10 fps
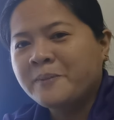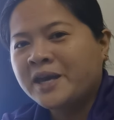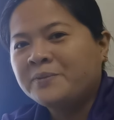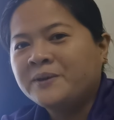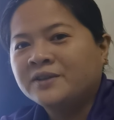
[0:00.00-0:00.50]

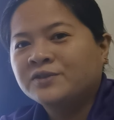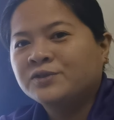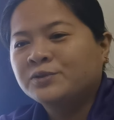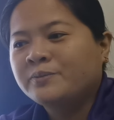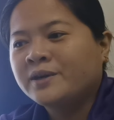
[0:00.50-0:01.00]
babies
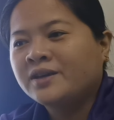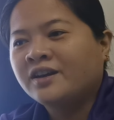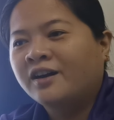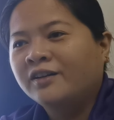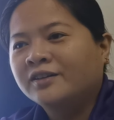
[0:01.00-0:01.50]
to
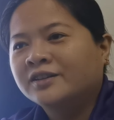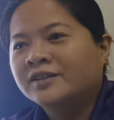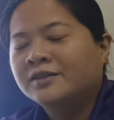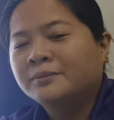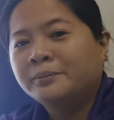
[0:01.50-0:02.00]
be
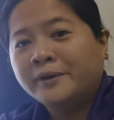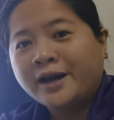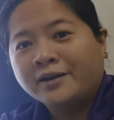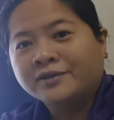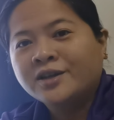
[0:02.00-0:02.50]
color
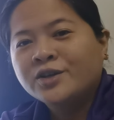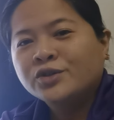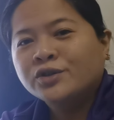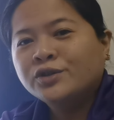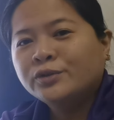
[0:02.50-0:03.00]
brown,
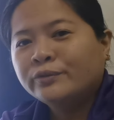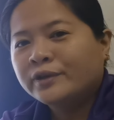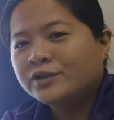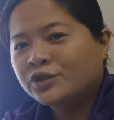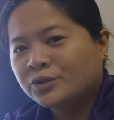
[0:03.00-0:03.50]
so you
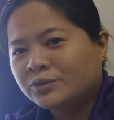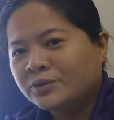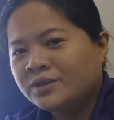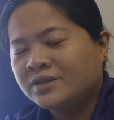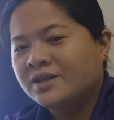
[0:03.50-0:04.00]
will
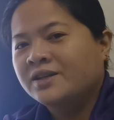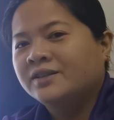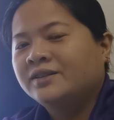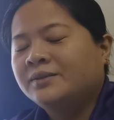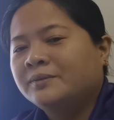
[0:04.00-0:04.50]
choose
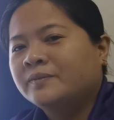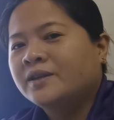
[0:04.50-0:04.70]
the